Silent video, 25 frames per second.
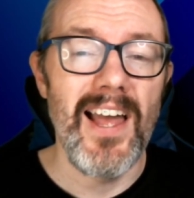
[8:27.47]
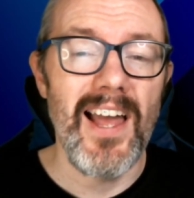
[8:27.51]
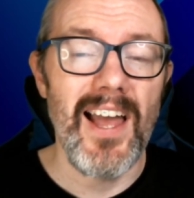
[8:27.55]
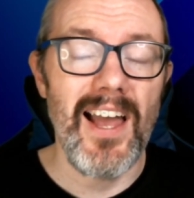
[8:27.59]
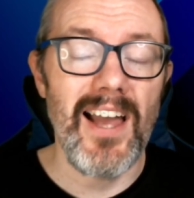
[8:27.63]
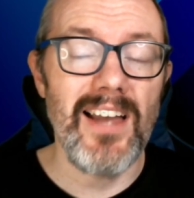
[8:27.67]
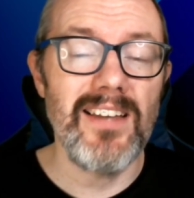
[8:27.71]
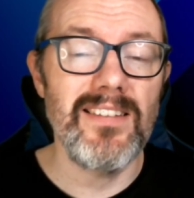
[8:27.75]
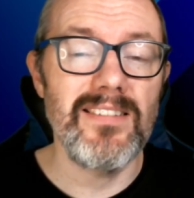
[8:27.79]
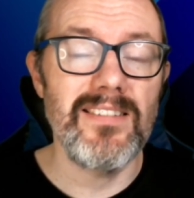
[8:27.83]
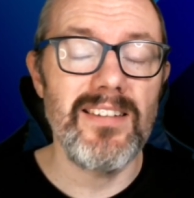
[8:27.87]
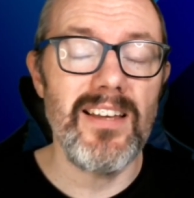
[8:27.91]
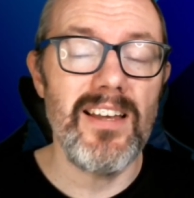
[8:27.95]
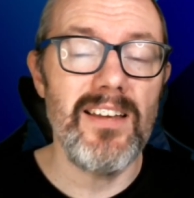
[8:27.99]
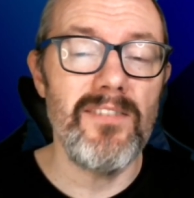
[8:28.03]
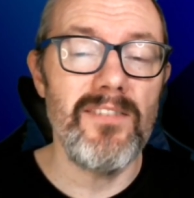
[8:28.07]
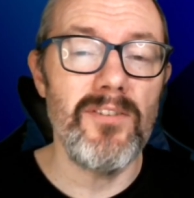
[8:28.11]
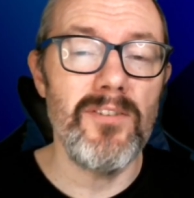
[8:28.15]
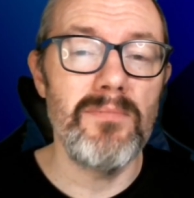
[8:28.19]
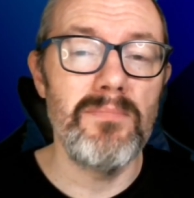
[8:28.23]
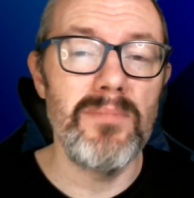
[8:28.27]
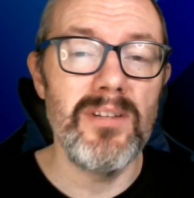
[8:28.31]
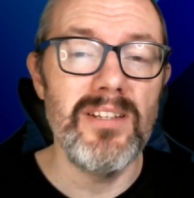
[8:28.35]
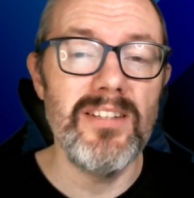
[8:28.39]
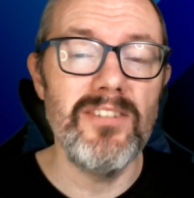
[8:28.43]
As ever,
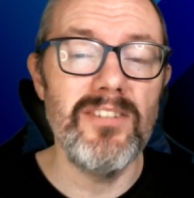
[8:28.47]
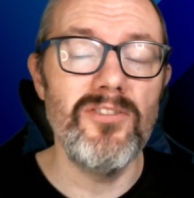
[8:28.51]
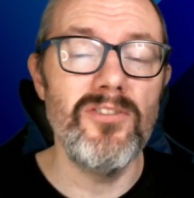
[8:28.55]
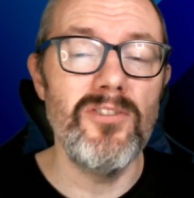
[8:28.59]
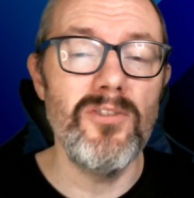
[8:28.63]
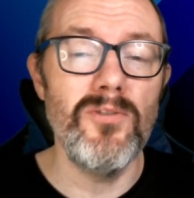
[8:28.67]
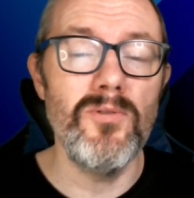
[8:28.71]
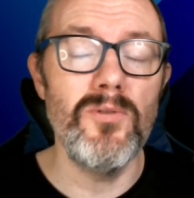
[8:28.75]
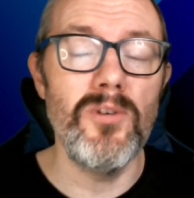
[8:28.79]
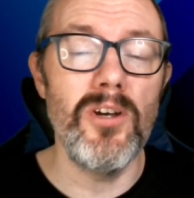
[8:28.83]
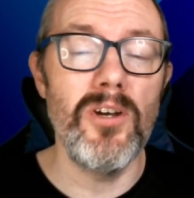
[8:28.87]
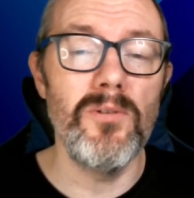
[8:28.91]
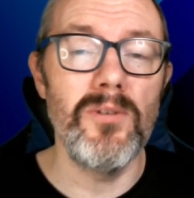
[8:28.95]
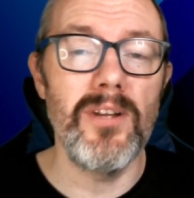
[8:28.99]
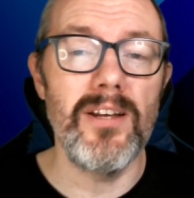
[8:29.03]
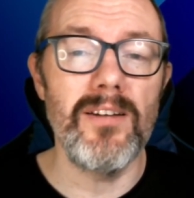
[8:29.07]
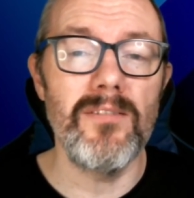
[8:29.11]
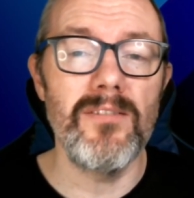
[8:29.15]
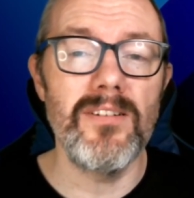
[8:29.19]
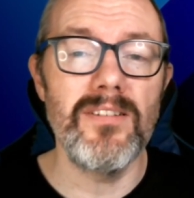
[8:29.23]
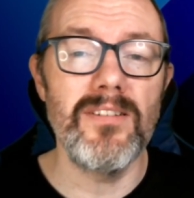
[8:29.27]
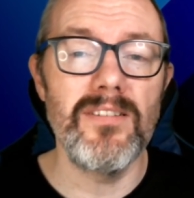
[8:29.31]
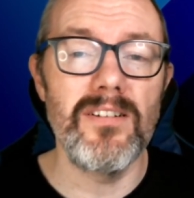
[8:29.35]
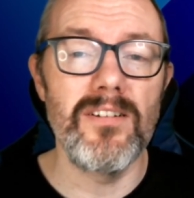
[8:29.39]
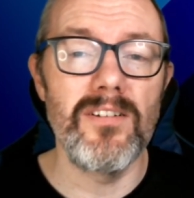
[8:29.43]
please do go down
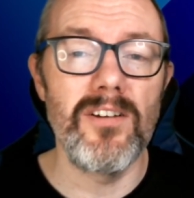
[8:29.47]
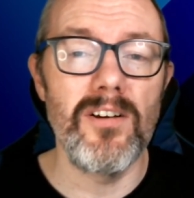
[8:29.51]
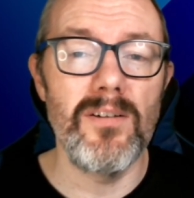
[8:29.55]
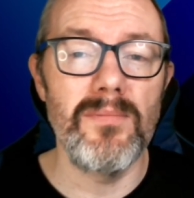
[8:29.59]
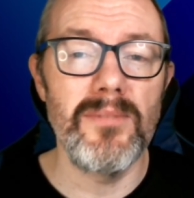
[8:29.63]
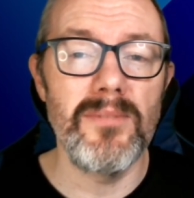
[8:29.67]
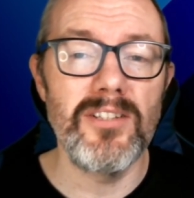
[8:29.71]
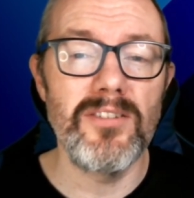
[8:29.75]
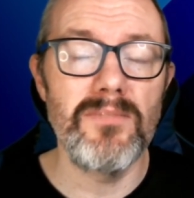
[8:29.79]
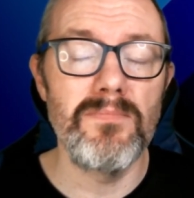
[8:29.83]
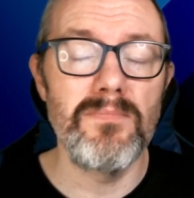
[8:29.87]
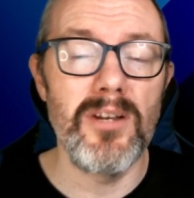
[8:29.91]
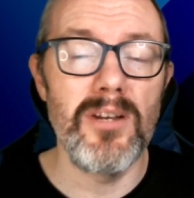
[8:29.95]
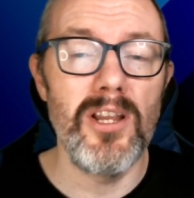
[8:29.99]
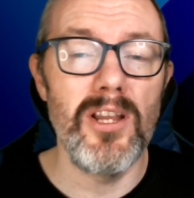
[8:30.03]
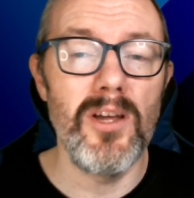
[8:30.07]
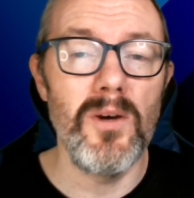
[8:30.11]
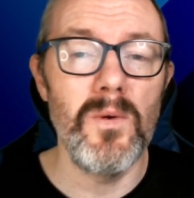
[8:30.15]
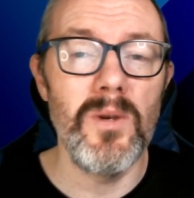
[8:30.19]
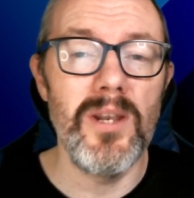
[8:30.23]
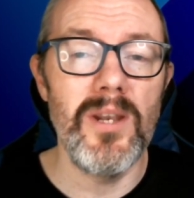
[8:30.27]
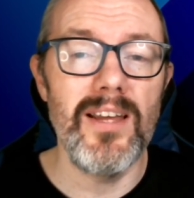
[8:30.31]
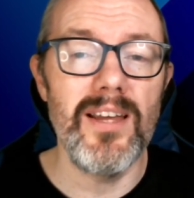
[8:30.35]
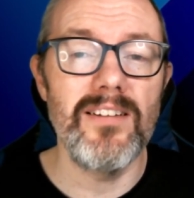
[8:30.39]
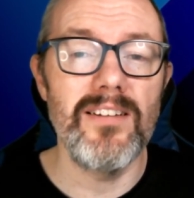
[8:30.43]
into the comments below,
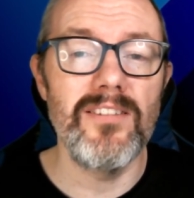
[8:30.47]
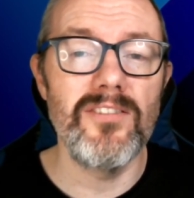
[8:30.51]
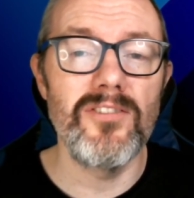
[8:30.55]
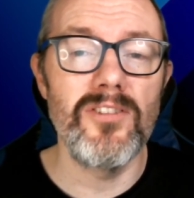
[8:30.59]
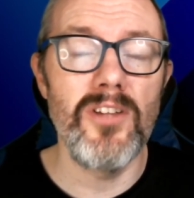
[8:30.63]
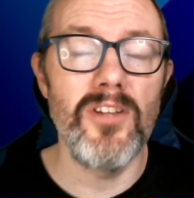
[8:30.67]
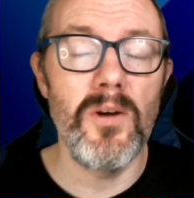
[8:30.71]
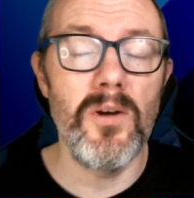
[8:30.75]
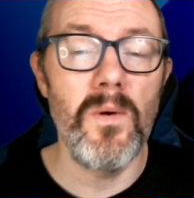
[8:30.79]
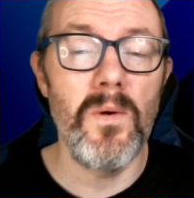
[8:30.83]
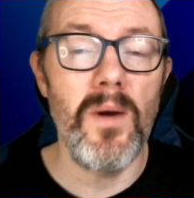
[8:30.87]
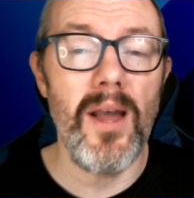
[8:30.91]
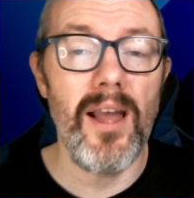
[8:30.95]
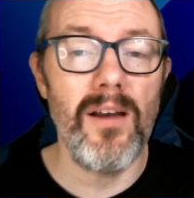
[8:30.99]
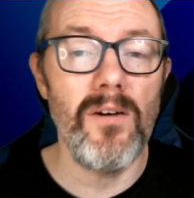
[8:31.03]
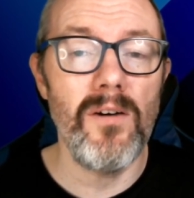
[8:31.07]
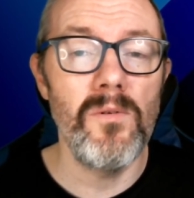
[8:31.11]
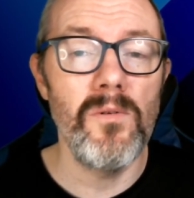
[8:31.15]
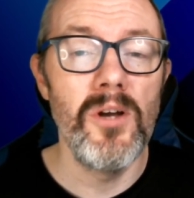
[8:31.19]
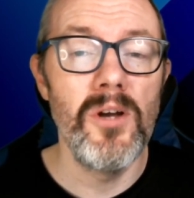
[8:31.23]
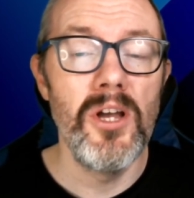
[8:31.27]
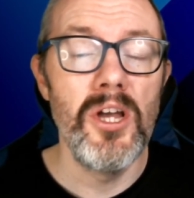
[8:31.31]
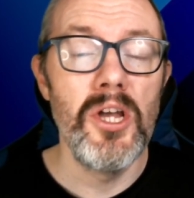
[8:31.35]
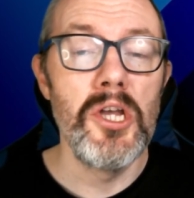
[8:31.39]
let us know how